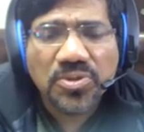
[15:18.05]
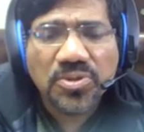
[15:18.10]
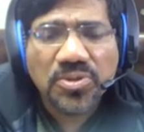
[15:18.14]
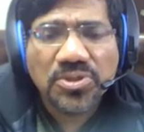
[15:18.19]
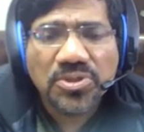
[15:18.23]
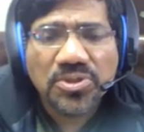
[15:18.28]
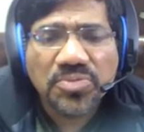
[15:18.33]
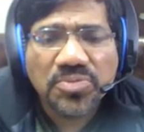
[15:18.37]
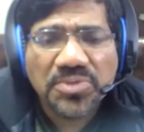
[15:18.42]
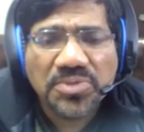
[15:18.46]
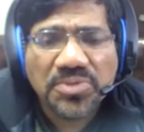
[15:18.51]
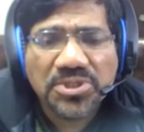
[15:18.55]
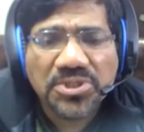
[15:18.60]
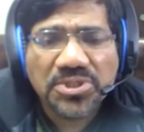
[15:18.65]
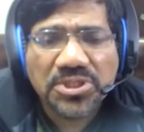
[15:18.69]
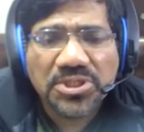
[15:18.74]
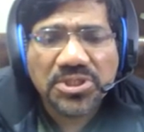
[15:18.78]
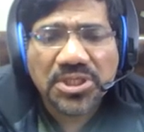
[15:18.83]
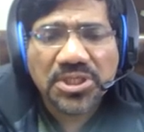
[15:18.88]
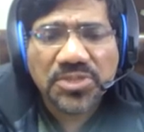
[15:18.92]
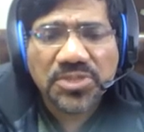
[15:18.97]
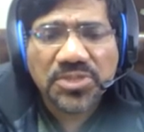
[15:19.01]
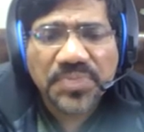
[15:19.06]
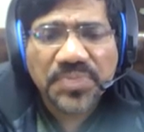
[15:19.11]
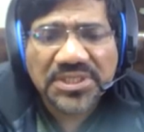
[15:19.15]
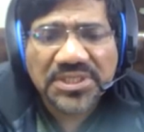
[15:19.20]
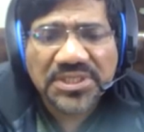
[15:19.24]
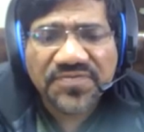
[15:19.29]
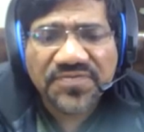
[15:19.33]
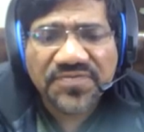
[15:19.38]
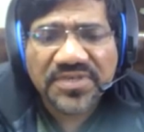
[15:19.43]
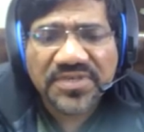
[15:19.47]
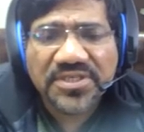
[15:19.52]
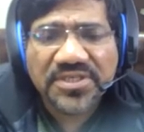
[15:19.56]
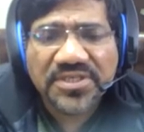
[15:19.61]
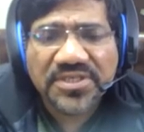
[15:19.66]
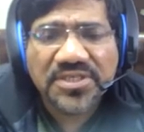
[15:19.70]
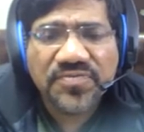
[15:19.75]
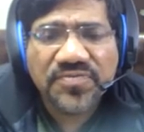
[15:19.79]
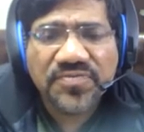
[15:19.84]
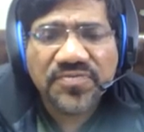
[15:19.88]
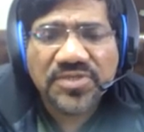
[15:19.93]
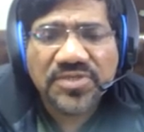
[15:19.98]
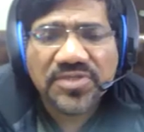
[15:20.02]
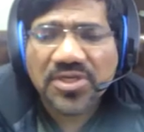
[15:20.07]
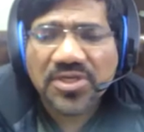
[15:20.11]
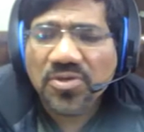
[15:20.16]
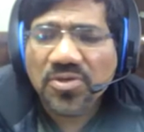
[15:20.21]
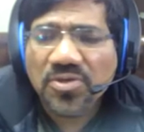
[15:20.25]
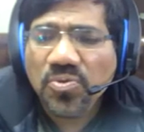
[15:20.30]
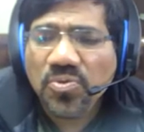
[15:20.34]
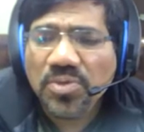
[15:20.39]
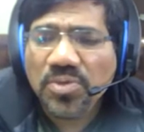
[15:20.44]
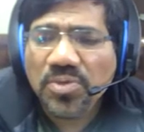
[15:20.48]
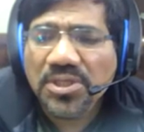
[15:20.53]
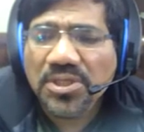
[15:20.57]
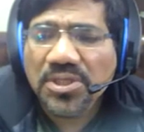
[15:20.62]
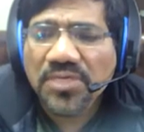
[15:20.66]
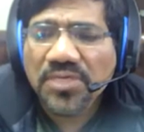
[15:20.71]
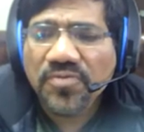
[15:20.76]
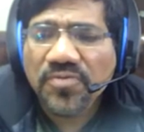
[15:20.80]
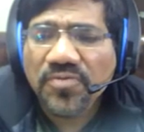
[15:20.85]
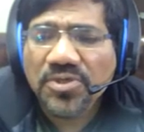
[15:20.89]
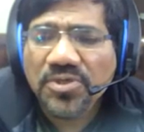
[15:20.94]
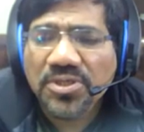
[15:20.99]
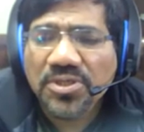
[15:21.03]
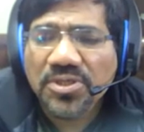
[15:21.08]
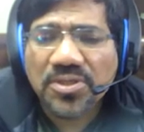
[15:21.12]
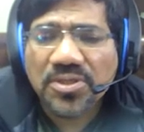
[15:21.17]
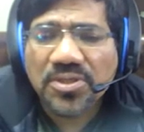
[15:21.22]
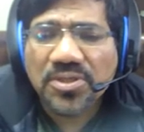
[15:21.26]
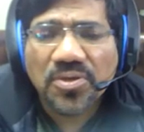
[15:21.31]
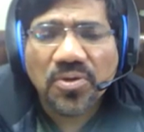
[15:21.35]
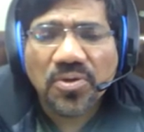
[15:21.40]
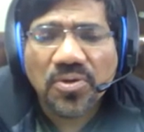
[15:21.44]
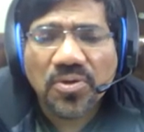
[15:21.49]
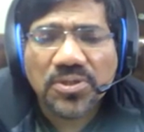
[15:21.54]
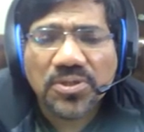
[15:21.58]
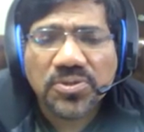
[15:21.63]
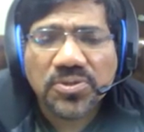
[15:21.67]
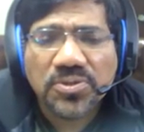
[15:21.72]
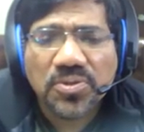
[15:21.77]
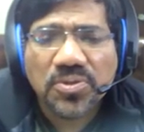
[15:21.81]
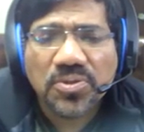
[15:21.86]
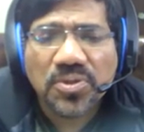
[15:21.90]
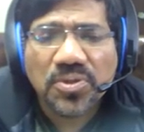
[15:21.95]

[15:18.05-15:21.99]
This means these are specific trees which can grow in the water also.